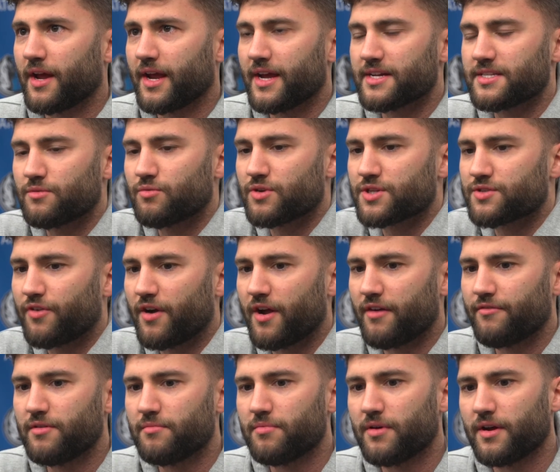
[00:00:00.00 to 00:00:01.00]
I guess it was for
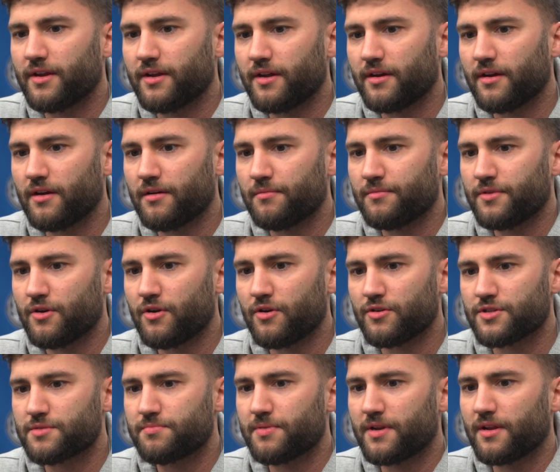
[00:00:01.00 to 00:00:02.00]
everybody. You know,
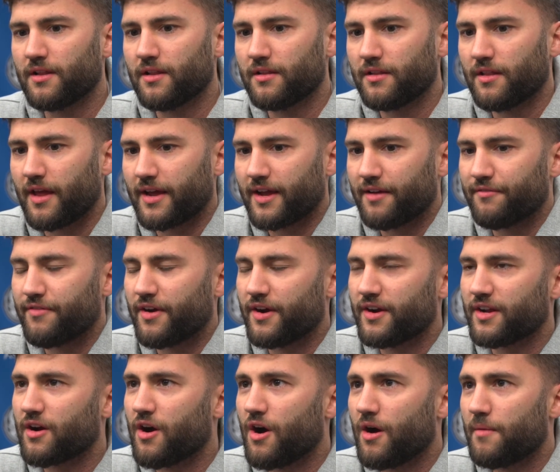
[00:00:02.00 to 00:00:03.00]
it's been a
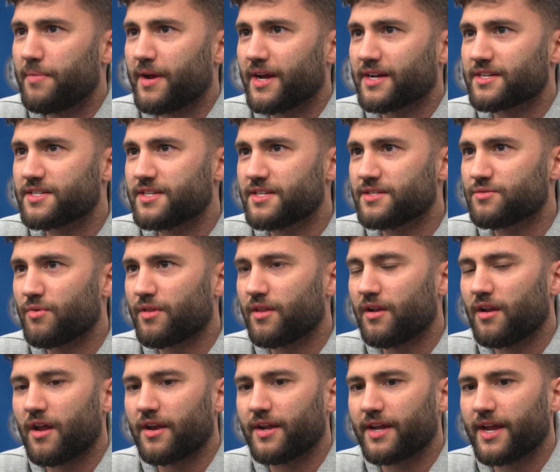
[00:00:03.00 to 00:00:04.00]
very compact season with
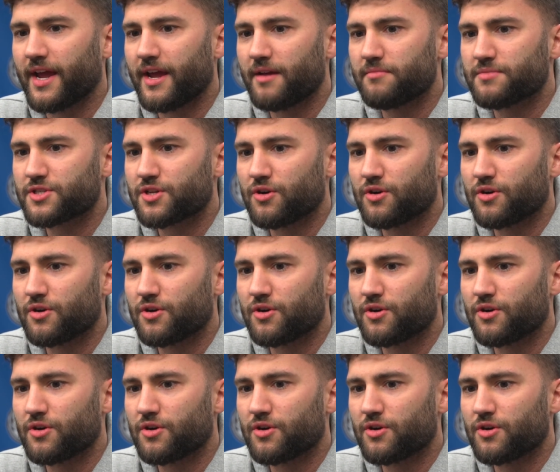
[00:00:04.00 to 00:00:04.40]
a lot of games.